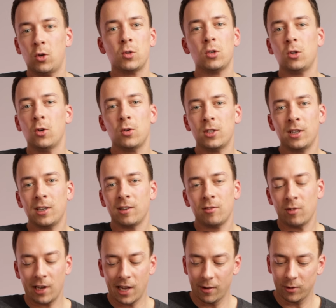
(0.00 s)
yours
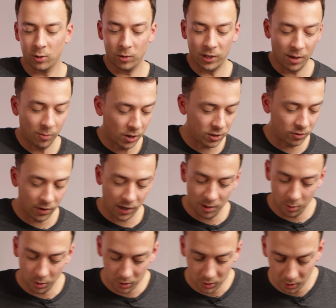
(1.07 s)
didn't really have that much
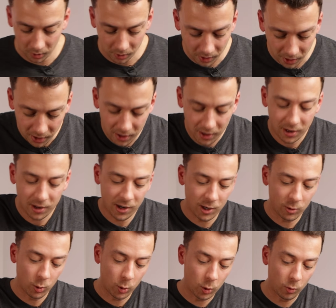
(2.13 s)
available, so
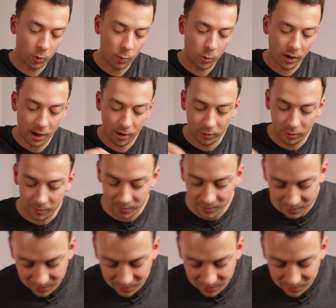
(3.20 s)
gotta work with what we have.